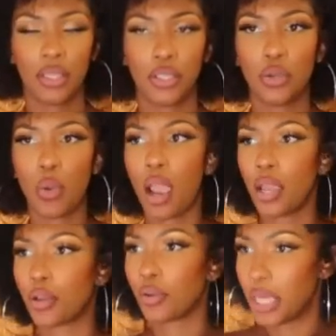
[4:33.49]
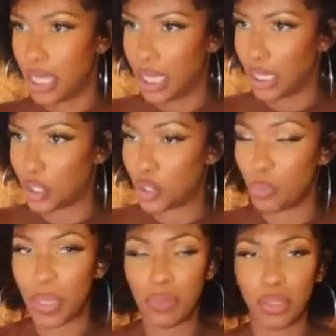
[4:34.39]
You are agreeing to
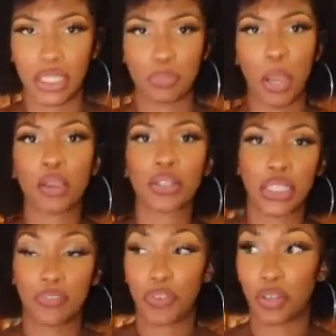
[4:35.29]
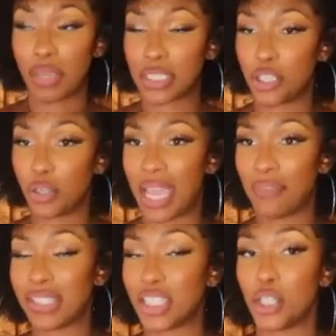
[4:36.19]
be with this person for the rest of your life
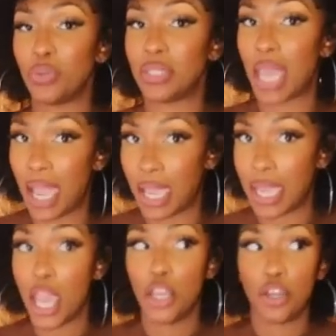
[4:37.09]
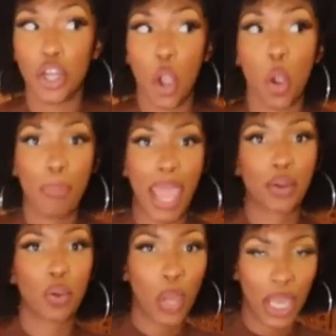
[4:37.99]
until you die, no
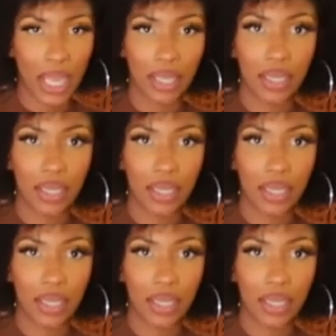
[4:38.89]
matter what.